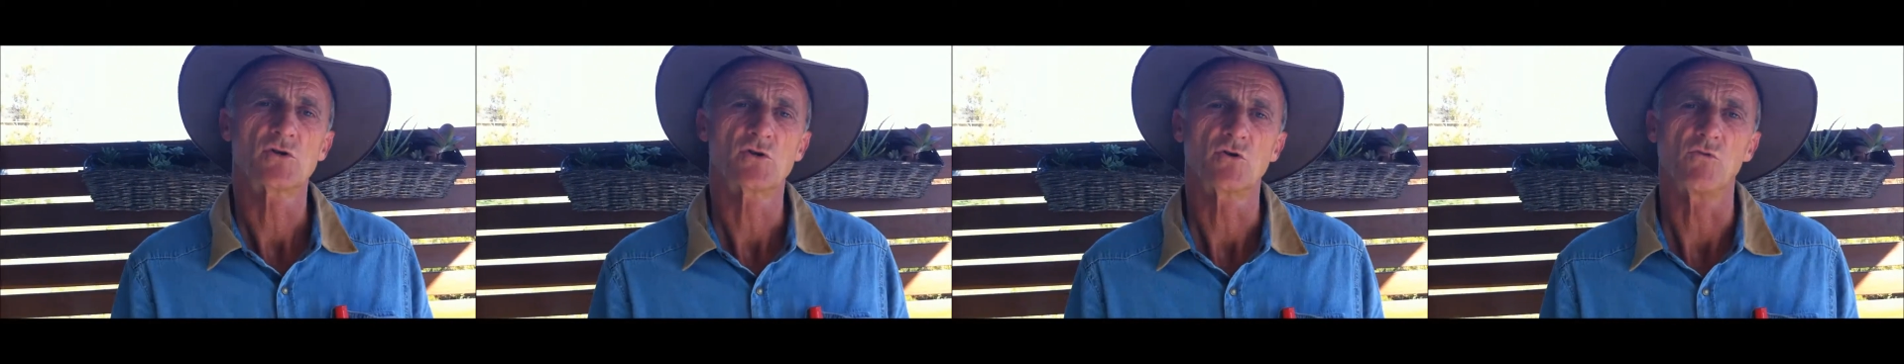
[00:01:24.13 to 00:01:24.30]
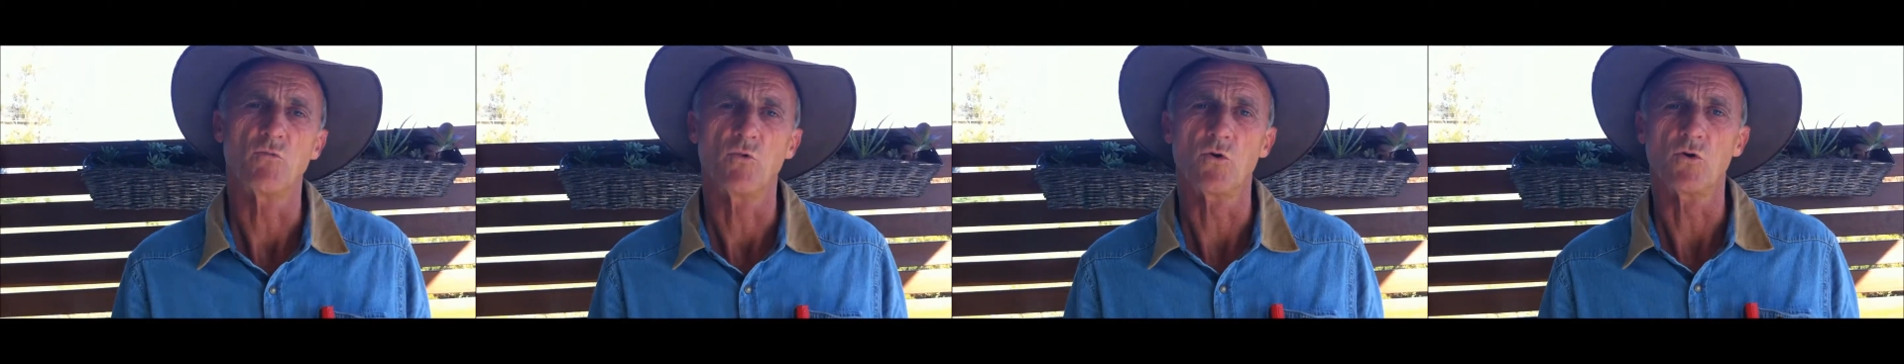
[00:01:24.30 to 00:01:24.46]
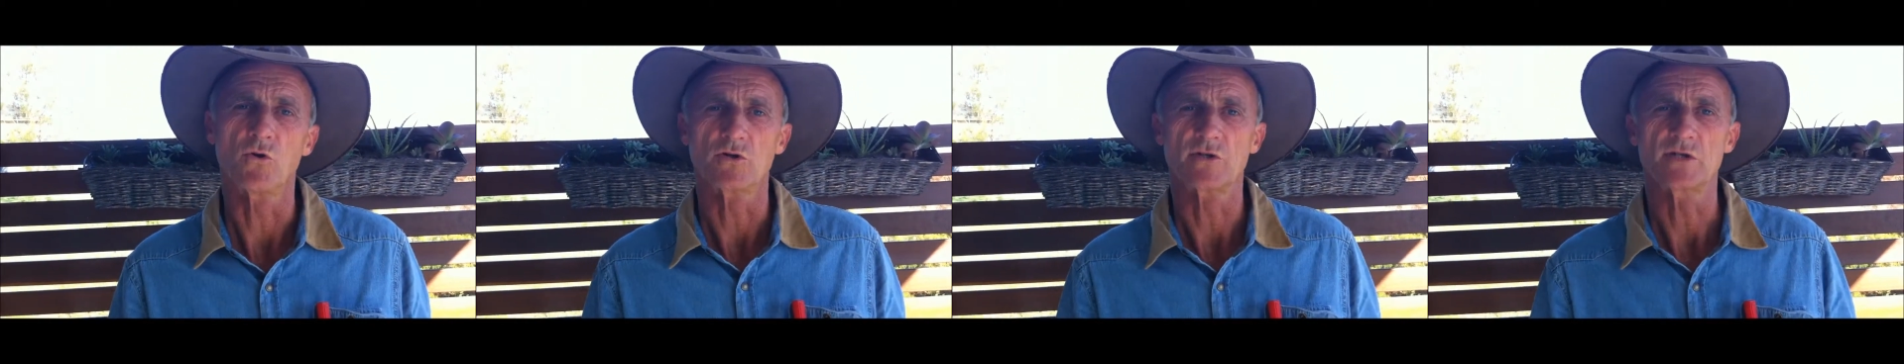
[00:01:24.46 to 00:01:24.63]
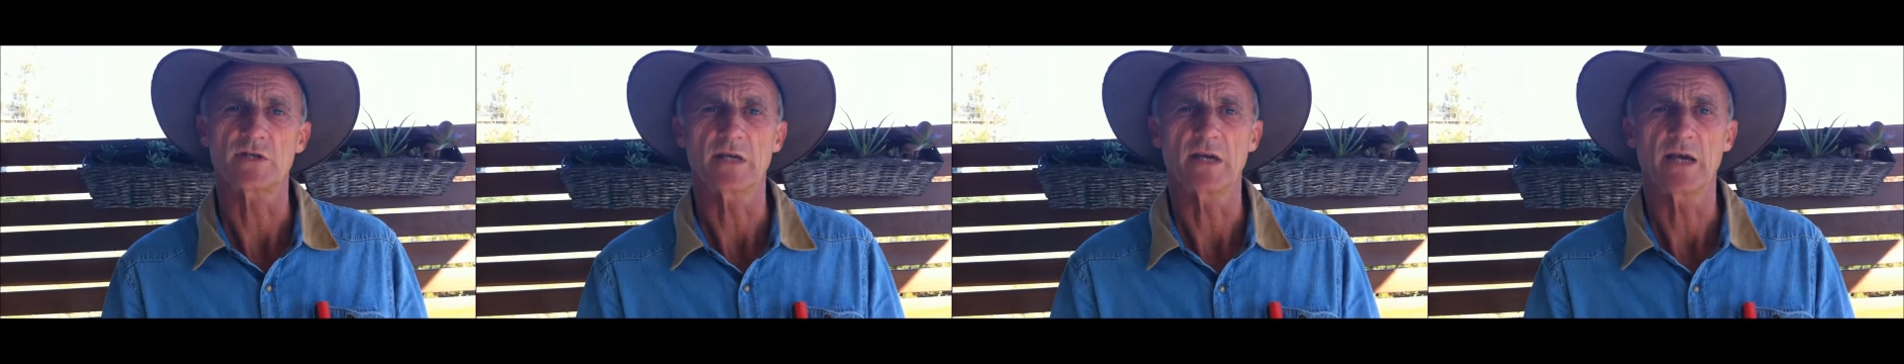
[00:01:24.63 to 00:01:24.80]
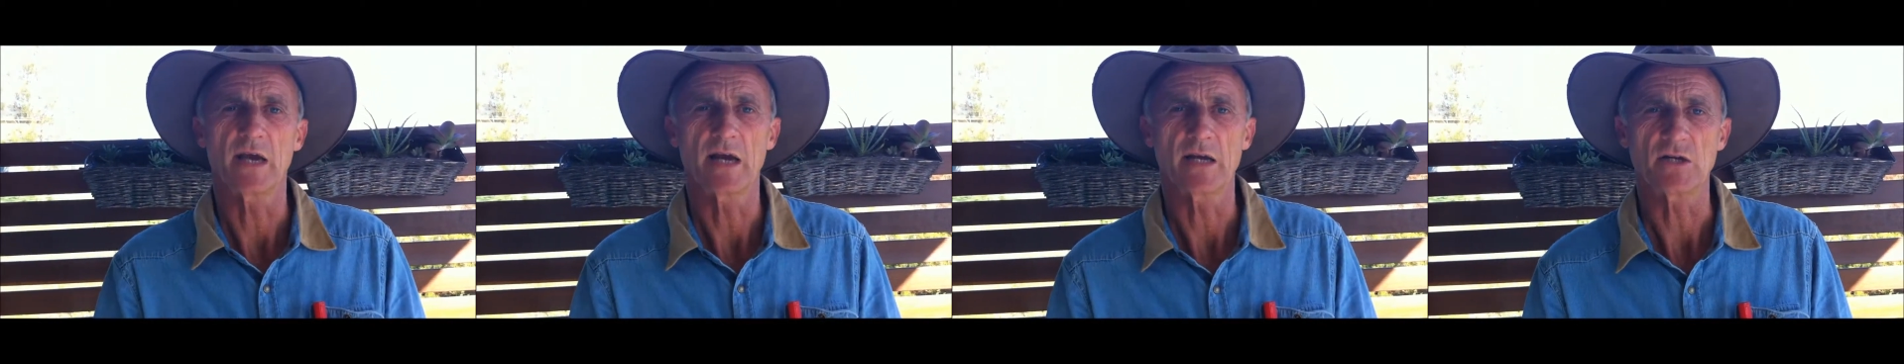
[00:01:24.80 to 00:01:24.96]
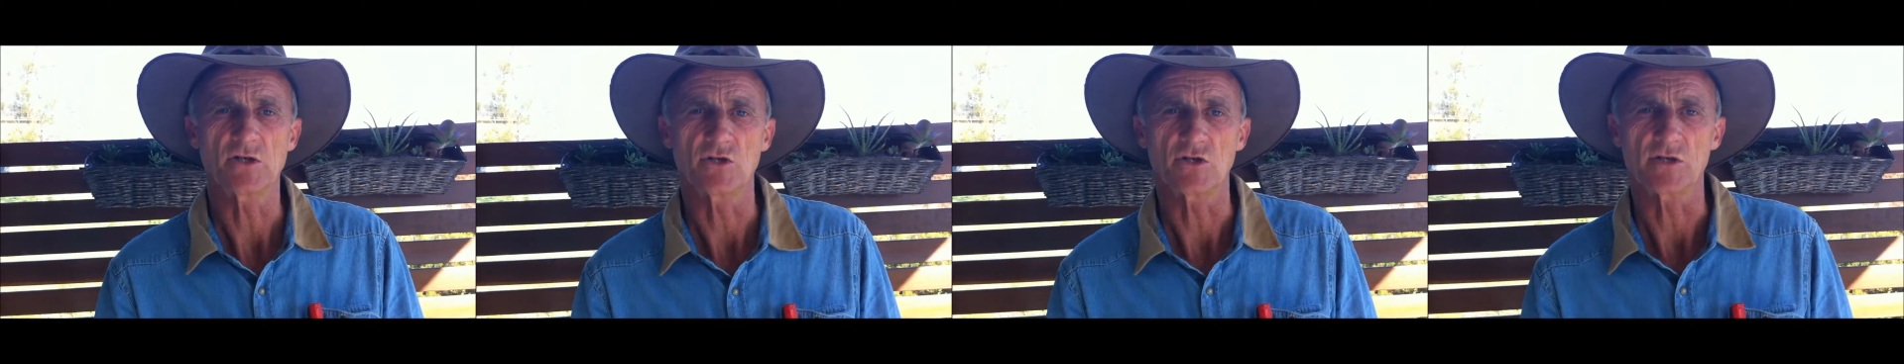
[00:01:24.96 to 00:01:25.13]
towards
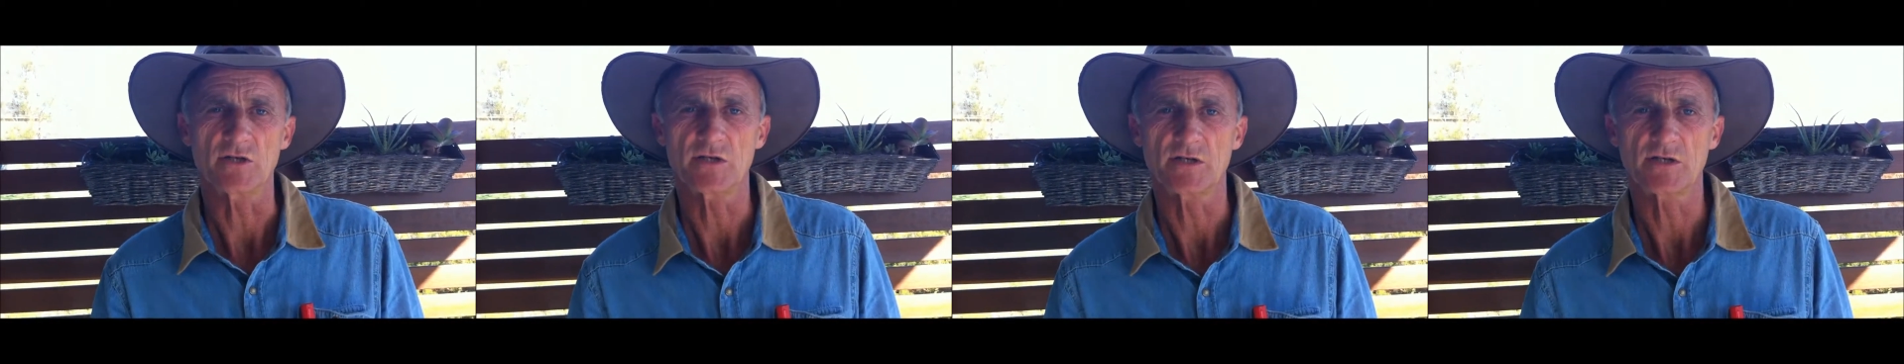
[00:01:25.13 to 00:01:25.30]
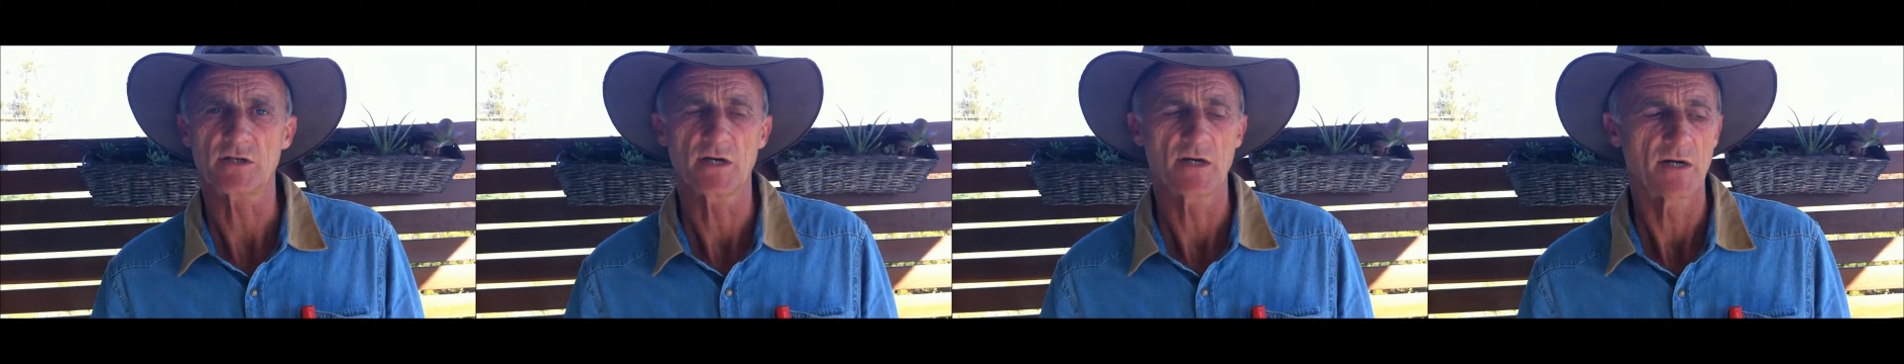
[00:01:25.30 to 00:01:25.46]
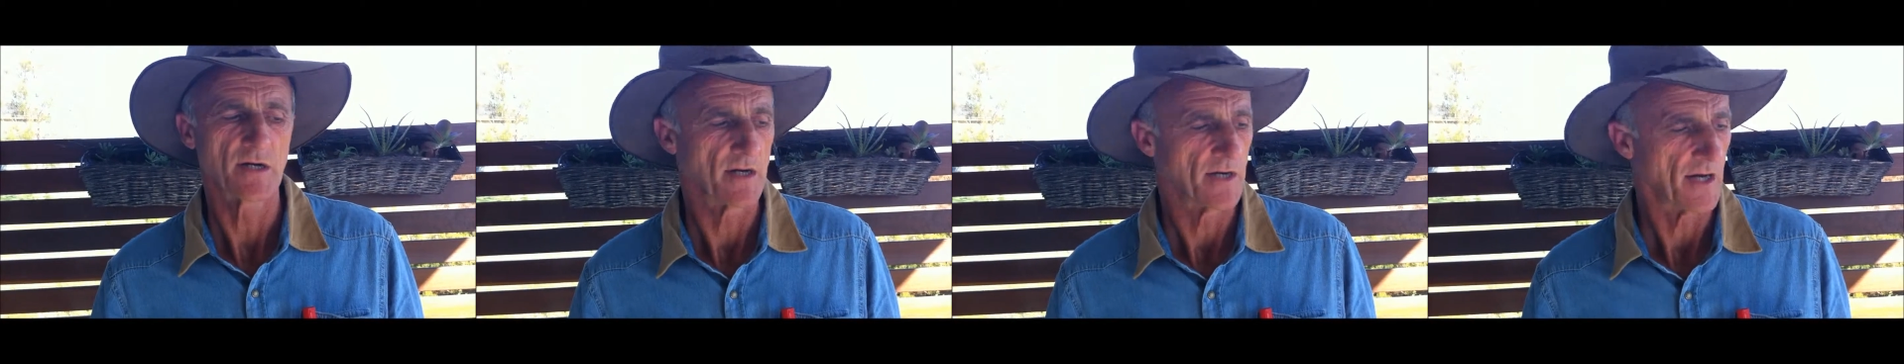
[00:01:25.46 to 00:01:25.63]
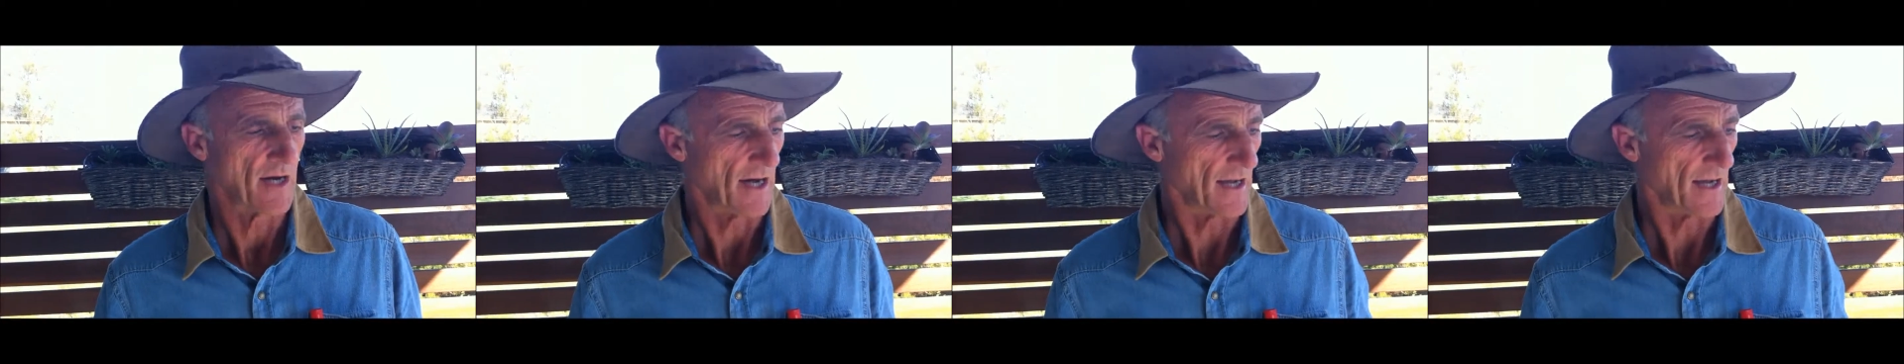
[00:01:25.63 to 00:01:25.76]
the edges,